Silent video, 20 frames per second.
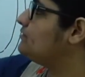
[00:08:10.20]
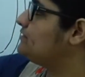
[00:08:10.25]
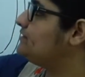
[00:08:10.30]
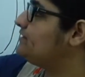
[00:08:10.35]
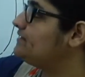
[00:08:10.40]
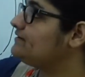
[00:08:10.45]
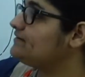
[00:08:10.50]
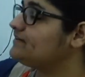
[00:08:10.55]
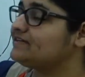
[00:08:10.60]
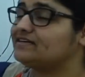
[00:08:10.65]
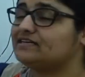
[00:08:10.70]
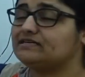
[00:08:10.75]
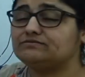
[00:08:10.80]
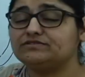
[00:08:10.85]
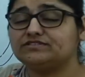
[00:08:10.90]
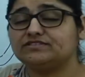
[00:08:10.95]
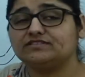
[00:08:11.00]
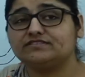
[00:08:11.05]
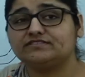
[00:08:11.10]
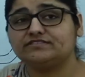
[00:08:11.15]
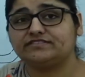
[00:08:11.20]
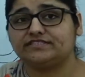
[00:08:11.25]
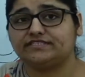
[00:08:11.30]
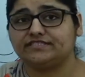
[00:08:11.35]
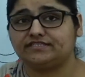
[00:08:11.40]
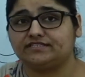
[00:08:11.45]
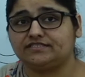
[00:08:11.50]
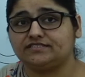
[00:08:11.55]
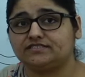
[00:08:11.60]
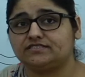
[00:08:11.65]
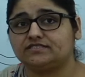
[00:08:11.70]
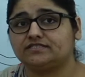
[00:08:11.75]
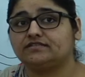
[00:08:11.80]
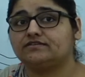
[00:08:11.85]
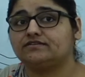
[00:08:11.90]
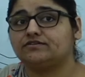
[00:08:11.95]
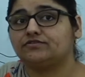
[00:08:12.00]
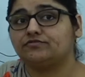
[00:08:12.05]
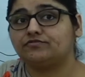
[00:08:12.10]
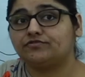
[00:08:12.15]
Here comes a stage
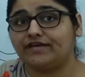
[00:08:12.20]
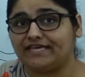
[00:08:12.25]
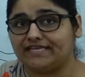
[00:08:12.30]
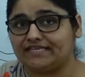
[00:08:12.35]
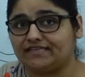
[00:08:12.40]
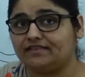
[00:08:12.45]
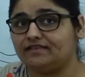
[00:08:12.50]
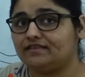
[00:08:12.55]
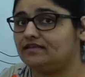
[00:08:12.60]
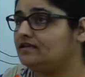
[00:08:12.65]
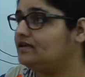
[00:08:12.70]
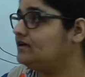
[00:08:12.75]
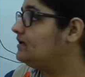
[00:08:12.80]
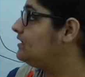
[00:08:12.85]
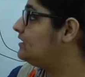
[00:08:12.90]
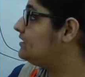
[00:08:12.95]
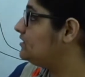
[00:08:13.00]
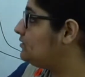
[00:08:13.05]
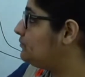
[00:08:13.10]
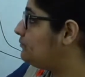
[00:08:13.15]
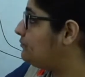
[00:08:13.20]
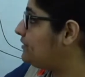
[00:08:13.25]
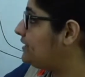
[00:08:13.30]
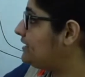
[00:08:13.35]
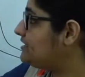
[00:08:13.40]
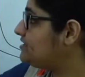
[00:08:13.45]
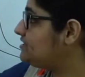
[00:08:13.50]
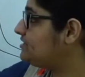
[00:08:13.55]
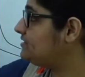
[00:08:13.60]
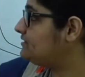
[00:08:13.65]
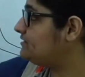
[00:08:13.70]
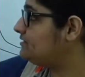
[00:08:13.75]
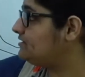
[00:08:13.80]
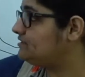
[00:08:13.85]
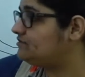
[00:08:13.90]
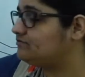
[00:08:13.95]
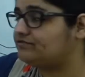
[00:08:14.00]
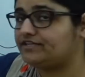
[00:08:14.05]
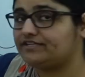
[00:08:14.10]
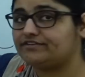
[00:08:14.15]
when pressure
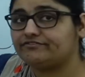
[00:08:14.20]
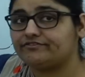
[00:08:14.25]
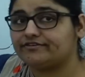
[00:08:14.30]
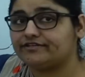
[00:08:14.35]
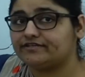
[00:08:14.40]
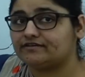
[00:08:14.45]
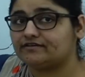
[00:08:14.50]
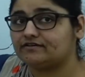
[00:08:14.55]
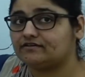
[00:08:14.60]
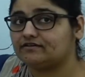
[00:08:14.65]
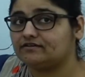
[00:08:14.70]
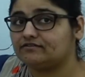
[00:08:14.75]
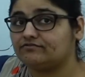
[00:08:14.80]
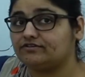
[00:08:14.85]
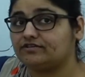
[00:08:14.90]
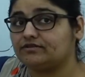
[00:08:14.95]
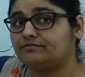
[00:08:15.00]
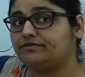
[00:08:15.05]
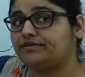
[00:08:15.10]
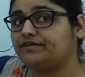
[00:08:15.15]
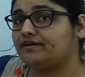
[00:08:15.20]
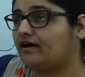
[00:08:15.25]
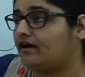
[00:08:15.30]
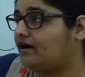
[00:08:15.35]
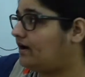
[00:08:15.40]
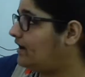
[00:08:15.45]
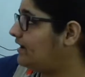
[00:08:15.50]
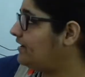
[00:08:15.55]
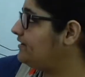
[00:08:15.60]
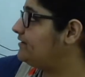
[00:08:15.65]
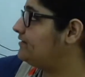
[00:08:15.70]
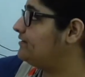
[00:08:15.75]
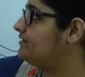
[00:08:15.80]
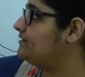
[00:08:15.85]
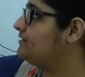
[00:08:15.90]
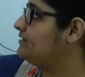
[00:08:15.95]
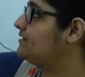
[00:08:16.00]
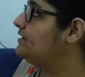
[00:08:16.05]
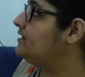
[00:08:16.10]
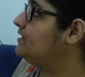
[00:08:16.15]
in ventricle will be
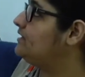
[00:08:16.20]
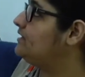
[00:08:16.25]
higher